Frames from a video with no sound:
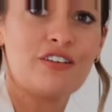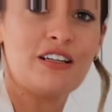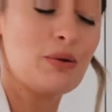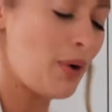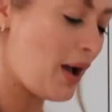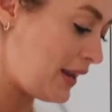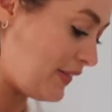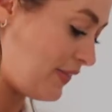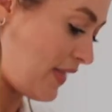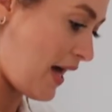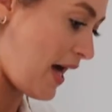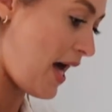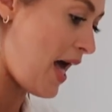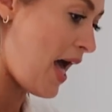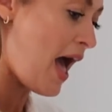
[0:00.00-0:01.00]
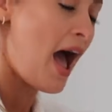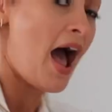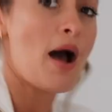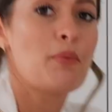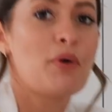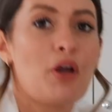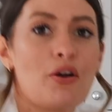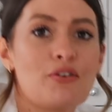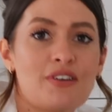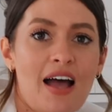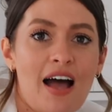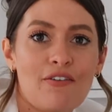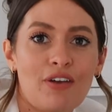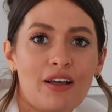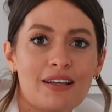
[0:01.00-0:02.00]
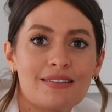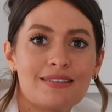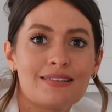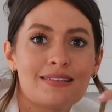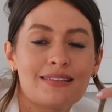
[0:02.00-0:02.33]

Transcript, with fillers: really well in there and we're going to have like a